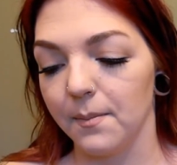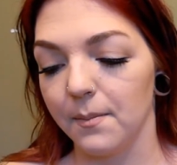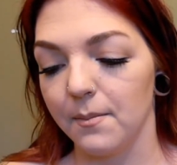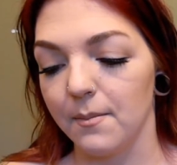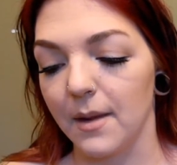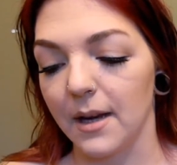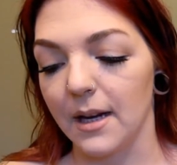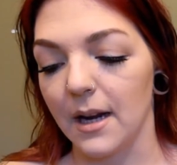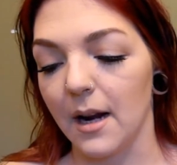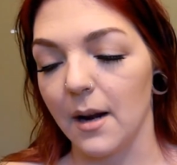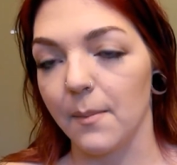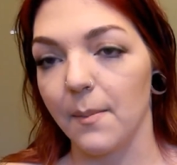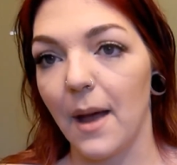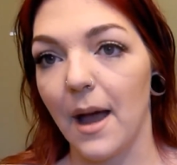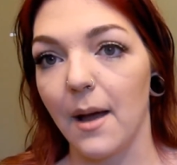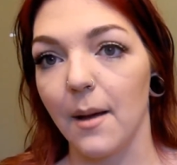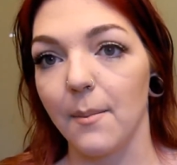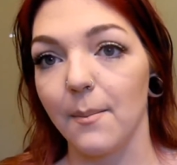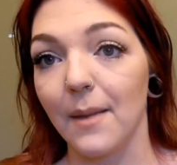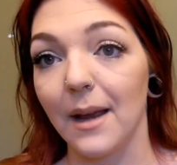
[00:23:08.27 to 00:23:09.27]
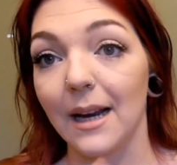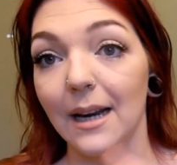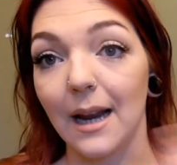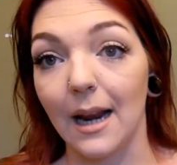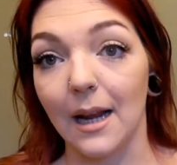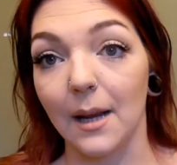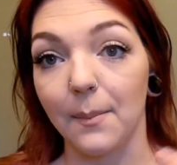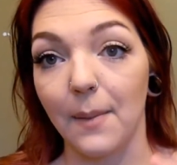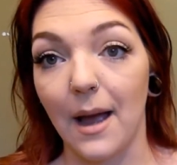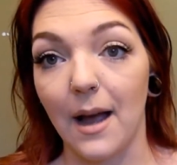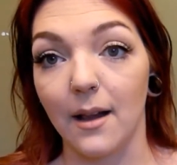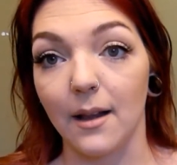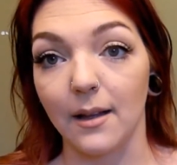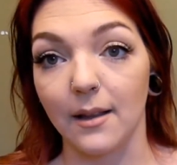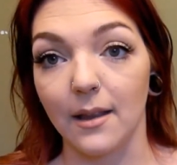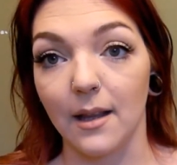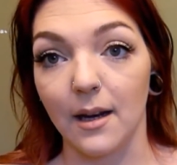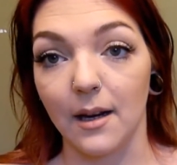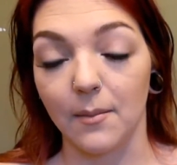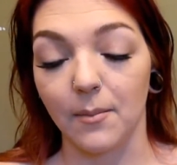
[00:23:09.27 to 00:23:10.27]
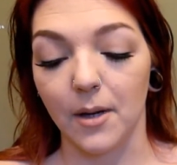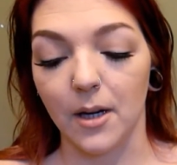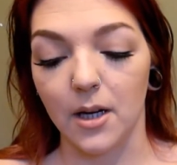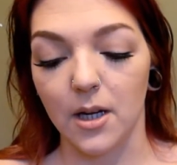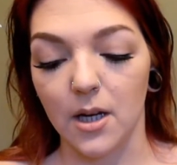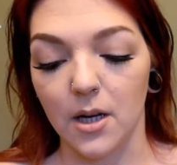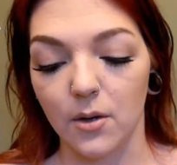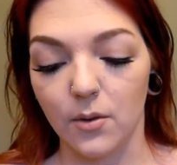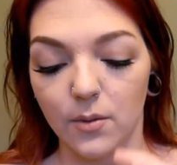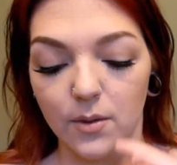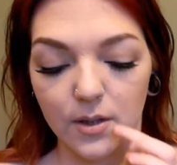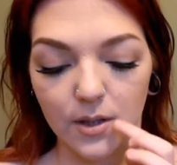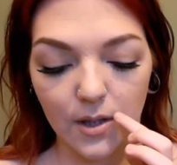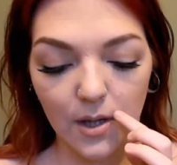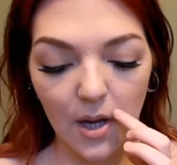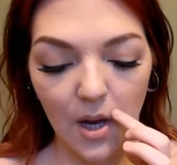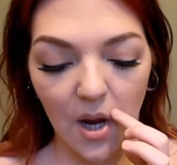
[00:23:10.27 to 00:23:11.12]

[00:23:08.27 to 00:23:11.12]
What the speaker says: magnetic palette that I'm going to use.